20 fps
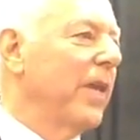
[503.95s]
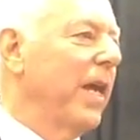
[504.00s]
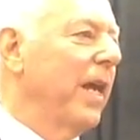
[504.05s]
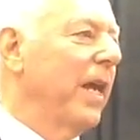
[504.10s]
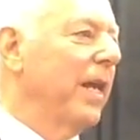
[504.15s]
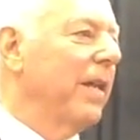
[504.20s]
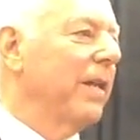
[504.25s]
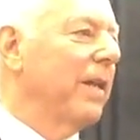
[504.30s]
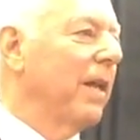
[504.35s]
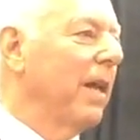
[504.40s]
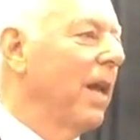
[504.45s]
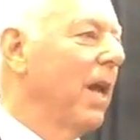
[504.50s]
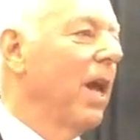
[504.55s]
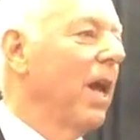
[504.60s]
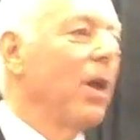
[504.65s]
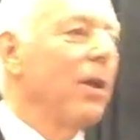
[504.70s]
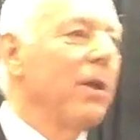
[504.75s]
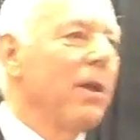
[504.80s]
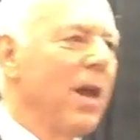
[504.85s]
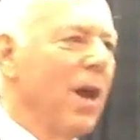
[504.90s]

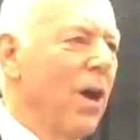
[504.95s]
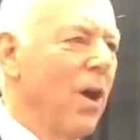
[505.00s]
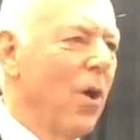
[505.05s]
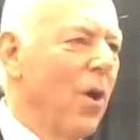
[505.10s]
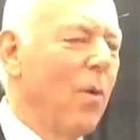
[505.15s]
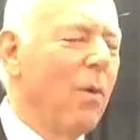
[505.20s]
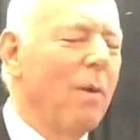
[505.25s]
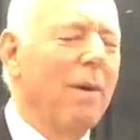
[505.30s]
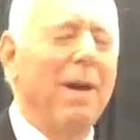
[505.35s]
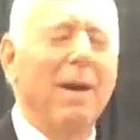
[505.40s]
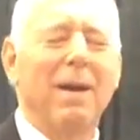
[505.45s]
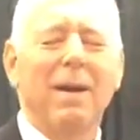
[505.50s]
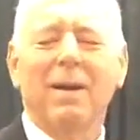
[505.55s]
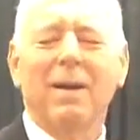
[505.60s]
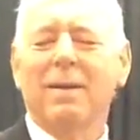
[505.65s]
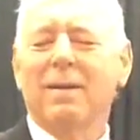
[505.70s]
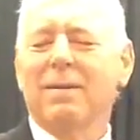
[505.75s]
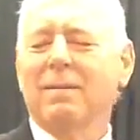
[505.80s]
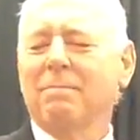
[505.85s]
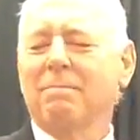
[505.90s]
And
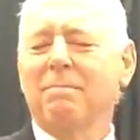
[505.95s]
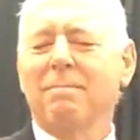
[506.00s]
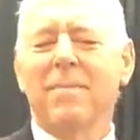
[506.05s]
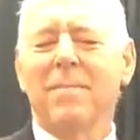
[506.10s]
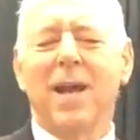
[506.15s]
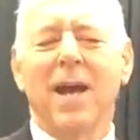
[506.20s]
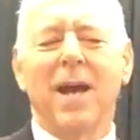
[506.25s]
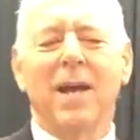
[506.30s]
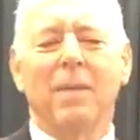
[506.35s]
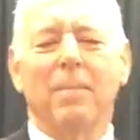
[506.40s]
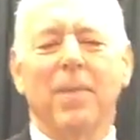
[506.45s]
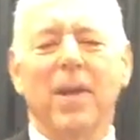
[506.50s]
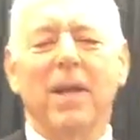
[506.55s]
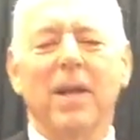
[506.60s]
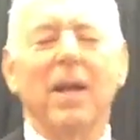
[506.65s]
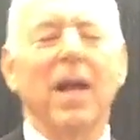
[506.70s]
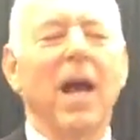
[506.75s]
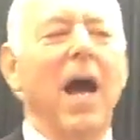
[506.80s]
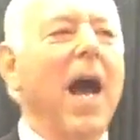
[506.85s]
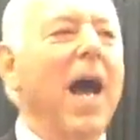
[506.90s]
no, not a bit.